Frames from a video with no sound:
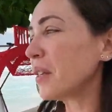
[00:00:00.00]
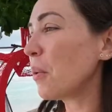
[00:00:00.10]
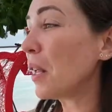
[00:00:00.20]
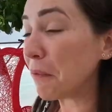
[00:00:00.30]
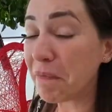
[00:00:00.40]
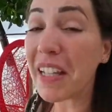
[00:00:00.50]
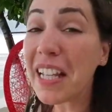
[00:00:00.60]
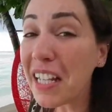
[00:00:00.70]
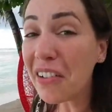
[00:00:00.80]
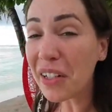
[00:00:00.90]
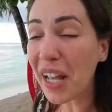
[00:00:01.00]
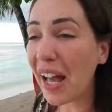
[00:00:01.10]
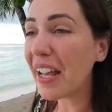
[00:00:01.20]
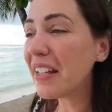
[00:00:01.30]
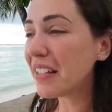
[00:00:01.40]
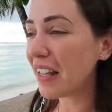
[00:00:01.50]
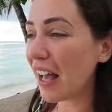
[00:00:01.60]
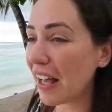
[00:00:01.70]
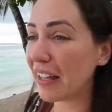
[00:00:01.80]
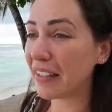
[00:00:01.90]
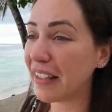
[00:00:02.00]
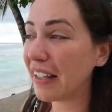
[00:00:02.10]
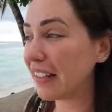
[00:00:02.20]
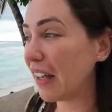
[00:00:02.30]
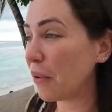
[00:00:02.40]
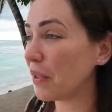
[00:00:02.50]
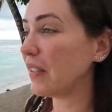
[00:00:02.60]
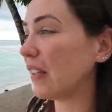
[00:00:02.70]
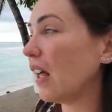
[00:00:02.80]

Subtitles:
Well, here, guys, as I was